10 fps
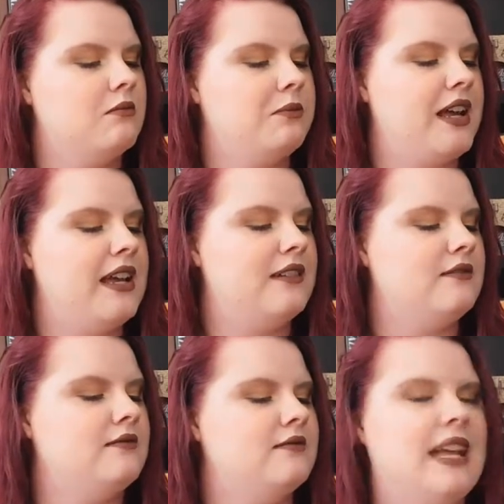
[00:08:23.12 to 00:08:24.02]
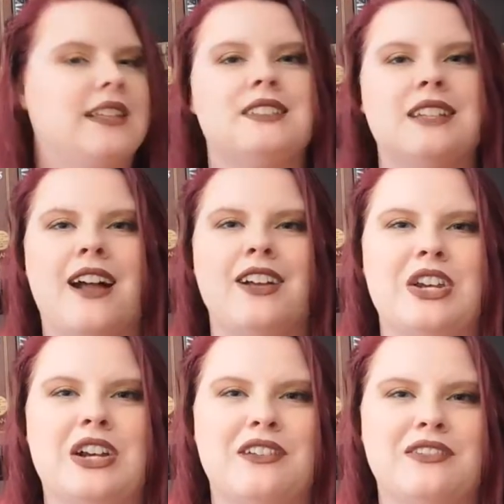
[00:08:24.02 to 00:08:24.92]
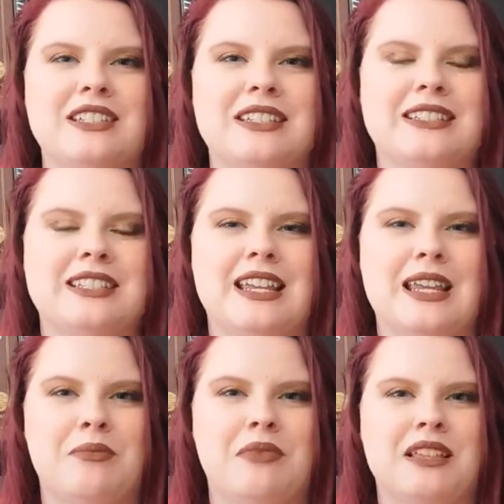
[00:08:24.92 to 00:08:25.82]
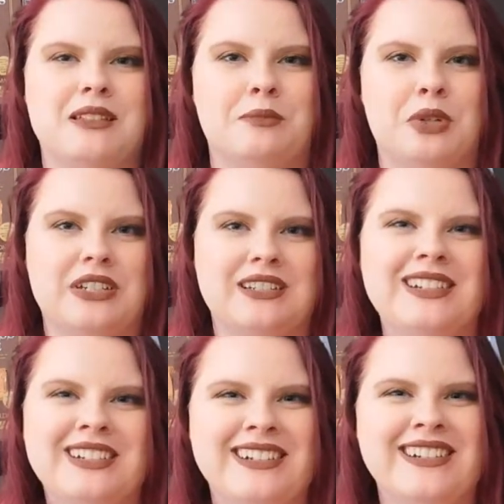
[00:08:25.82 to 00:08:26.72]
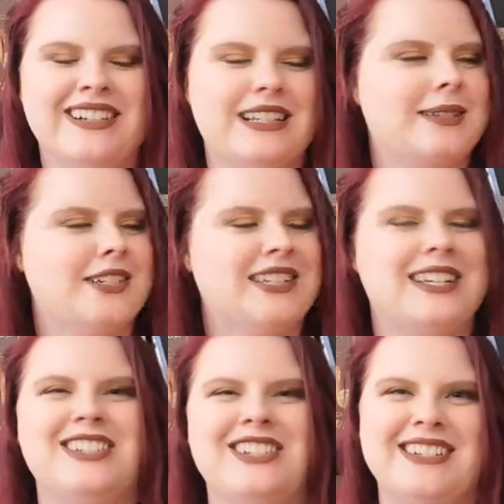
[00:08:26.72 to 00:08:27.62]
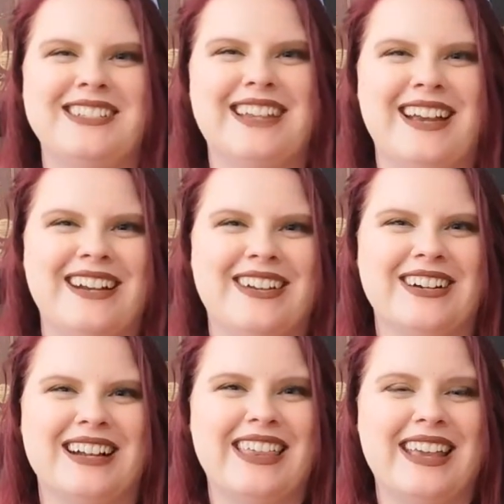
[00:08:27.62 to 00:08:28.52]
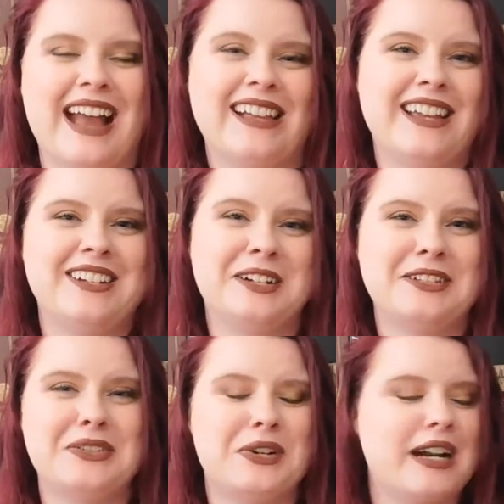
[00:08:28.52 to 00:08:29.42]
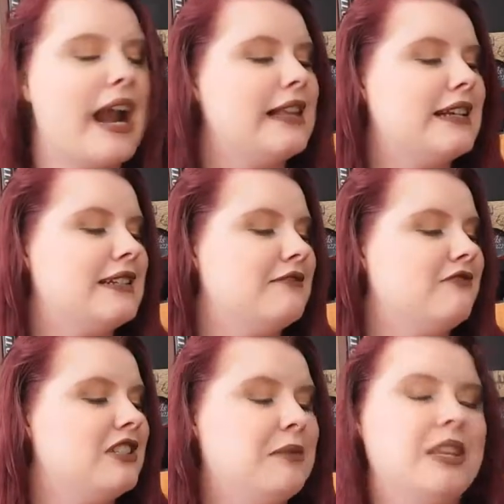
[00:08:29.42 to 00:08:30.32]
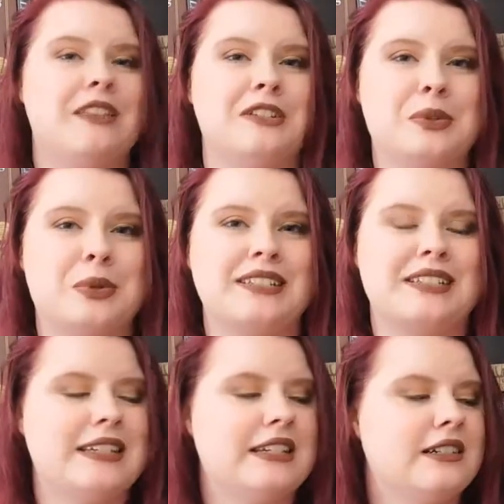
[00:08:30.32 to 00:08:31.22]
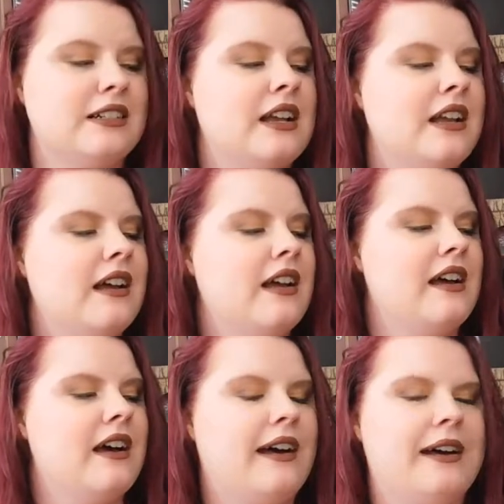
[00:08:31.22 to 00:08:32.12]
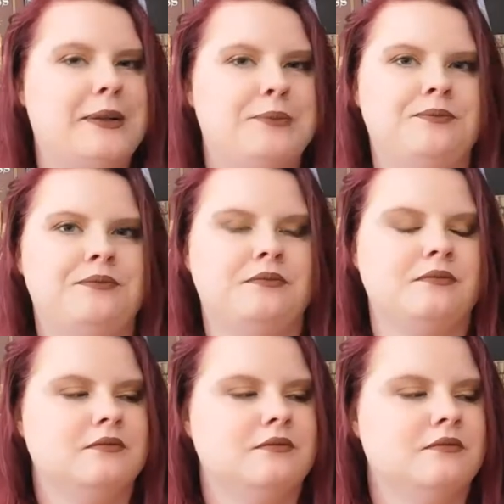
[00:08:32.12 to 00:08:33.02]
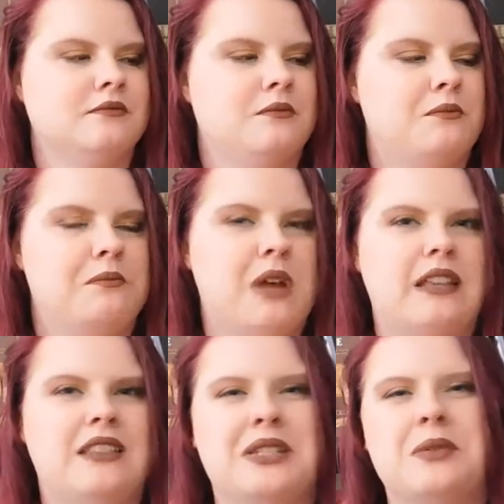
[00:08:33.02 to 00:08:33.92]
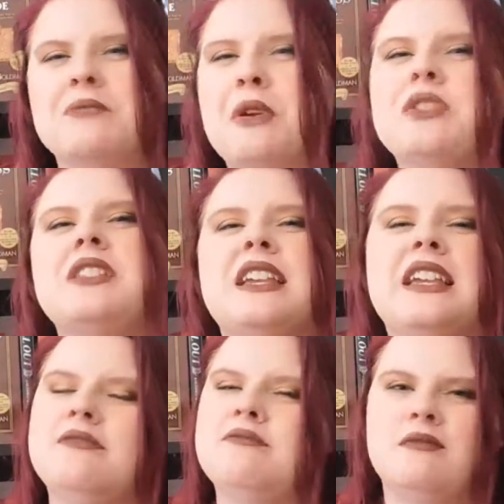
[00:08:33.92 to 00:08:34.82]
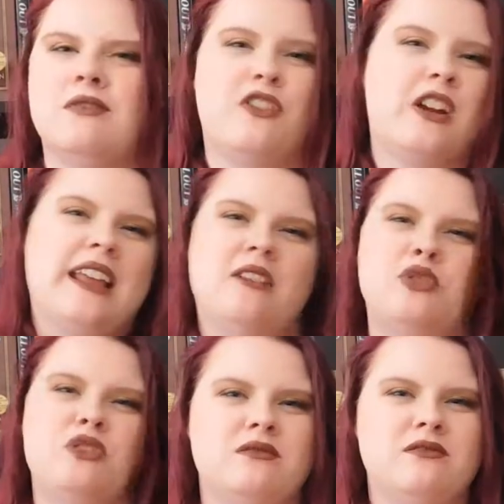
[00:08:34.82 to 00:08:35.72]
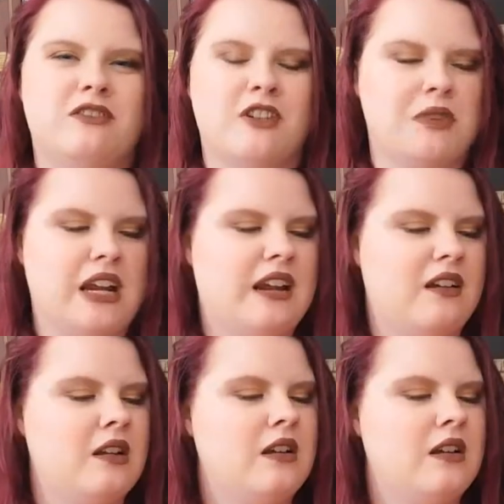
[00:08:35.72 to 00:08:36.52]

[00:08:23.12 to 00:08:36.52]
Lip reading: but that's not a good enough reason to keep this book, especially because she didn't sign it or anything. I liked her story. I liked some of the other stories in here, but this was mostly forgettable for me.